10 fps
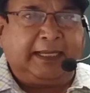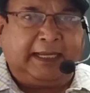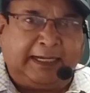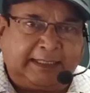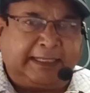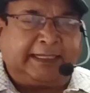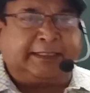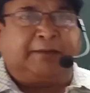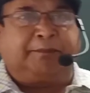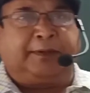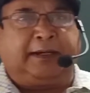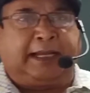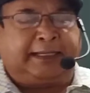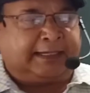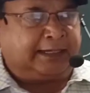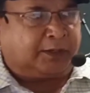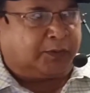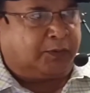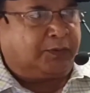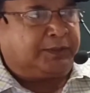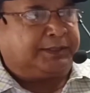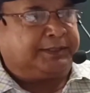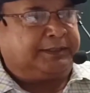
Another example I can quote,